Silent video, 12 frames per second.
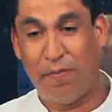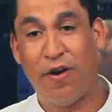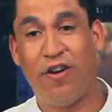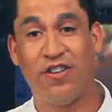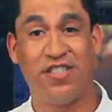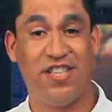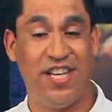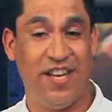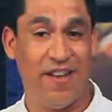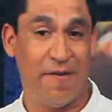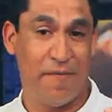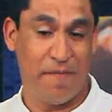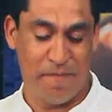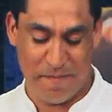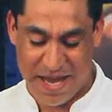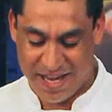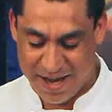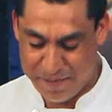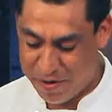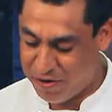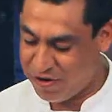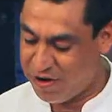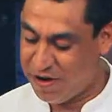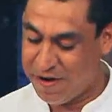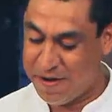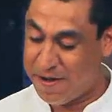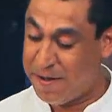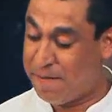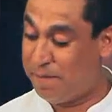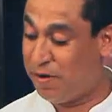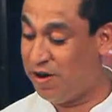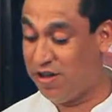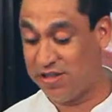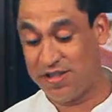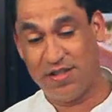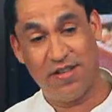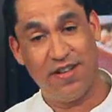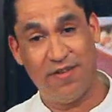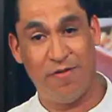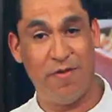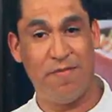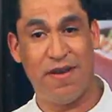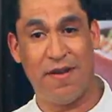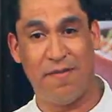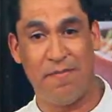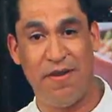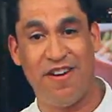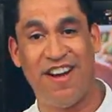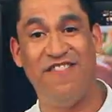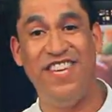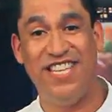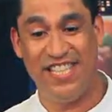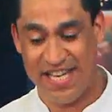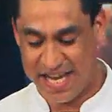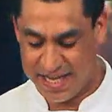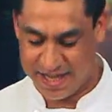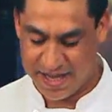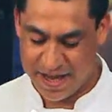plus the baking powder plus, remember, beer have yeast in it.